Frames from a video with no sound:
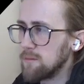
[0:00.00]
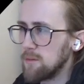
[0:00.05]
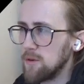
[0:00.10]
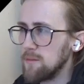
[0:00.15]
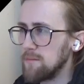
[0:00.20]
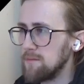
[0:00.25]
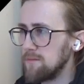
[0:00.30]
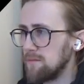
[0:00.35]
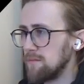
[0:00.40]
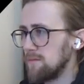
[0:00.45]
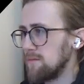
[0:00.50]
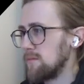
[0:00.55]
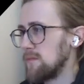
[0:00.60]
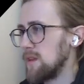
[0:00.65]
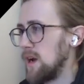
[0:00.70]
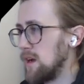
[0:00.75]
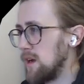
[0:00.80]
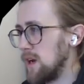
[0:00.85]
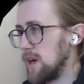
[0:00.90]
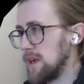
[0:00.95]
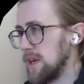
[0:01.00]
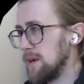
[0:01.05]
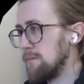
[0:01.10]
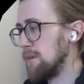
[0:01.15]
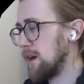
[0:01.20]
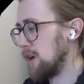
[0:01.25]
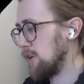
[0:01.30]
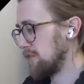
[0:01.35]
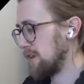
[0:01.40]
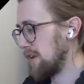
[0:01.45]
But uh, yeah,
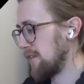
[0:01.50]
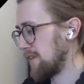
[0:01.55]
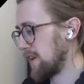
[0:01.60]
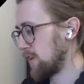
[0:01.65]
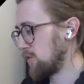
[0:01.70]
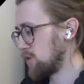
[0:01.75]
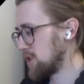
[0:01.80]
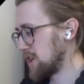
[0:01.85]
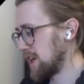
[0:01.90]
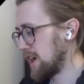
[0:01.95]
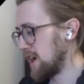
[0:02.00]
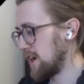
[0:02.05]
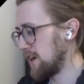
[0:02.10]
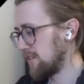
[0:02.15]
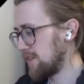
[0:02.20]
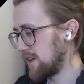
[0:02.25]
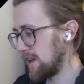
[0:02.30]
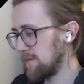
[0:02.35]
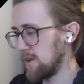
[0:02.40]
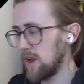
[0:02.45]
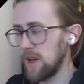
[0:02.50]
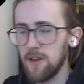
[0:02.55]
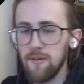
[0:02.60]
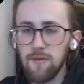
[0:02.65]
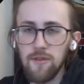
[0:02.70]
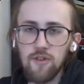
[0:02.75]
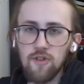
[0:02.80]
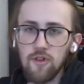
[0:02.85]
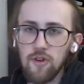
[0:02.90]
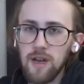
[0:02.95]
I loved it. Thanks for watching, guys. Leave a like
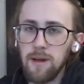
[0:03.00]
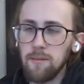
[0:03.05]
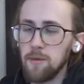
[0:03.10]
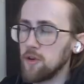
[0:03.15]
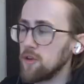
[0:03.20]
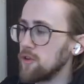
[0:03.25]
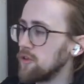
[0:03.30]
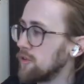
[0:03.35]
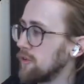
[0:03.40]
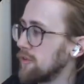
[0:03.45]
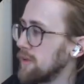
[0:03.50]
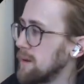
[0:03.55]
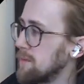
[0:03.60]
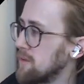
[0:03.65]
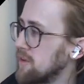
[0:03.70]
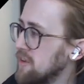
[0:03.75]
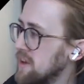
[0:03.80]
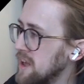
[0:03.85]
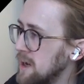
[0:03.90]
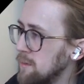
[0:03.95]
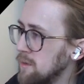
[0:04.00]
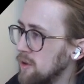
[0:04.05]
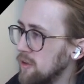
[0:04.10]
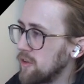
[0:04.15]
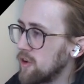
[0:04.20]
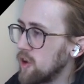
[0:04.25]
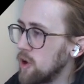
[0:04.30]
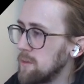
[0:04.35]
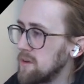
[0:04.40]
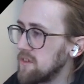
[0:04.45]
if you enjoyed. Let me know you thought of the episode down below
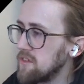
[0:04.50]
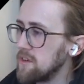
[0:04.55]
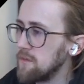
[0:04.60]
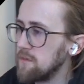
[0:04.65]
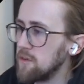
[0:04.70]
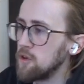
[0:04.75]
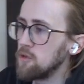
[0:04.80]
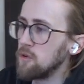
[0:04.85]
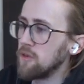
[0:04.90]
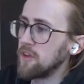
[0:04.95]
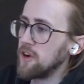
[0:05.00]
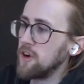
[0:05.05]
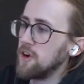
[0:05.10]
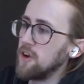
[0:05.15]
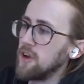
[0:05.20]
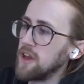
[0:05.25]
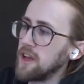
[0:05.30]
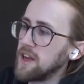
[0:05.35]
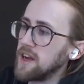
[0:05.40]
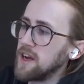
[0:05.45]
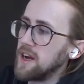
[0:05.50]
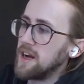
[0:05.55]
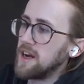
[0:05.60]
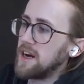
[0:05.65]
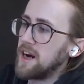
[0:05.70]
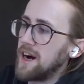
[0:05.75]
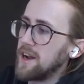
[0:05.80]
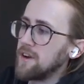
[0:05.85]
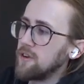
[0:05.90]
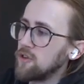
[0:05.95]
in the comments. And if you do want the early
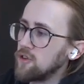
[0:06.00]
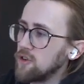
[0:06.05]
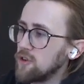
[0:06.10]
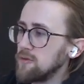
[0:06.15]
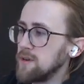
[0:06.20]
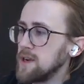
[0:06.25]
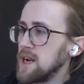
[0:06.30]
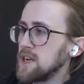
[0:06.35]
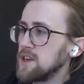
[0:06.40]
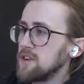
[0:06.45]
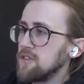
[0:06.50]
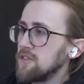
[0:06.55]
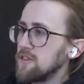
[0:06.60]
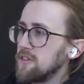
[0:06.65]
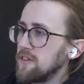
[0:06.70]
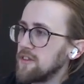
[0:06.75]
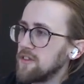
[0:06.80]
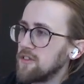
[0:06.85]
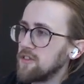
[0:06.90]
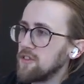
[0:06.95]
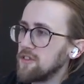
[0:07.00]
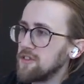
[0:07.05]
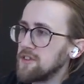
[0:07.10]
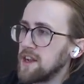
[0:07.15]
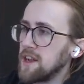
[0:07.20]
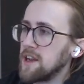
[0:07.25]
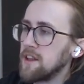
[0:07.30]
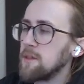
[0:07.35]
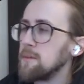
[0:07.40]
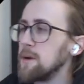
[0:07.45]
and uncle reactions to this, so
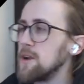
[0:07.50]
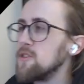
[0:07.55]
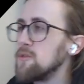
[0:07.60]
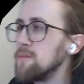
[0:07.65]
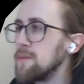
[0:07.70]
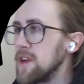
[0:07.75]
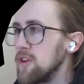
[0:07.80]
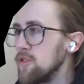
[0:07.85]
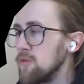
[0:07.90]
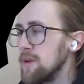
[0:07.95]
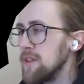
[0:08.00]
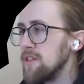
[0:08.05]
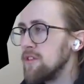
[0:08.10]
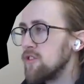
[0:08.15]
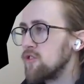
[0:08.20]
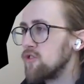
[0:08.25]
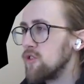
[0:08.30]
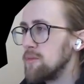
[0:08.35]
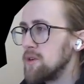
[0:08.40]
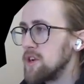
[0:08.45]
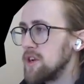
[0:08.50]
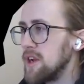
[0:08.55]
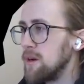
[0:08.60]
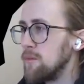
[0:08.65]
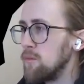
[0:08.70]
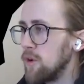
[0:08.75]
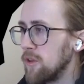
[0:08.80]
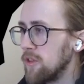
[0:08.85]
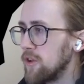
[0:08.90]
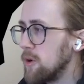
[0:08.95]
the link to Patreon page will be in the description
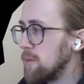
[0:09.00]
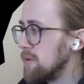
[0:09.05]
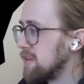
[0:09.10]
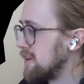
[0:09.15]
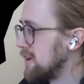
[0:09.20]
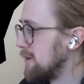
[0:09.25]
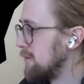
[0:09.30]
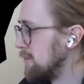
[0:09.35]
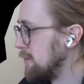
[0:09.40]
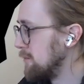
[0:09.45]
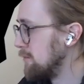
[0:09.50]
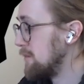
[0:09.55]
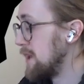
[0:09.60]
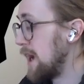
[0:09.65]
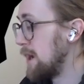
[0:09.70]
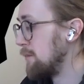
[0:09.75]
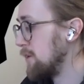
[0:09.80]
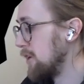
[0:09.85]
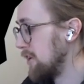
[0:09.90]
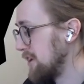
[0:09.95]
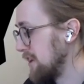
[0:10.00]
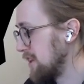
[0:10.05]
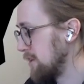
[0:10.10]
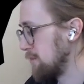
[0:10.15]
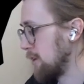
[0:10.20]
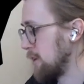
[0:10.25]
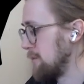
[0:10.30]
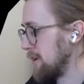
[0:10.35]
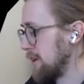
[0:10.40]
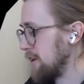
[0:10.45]
and one of the comments down, down below. I need
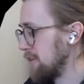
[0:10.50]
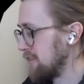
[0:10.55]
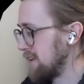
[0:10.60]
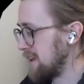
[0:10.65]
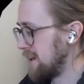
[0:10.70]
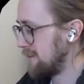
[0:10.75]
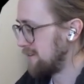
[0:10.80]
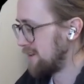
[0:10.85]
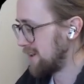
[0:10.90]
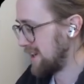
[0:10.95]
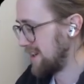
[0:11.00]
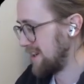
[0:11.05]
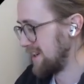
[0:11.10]
to blow my nose now.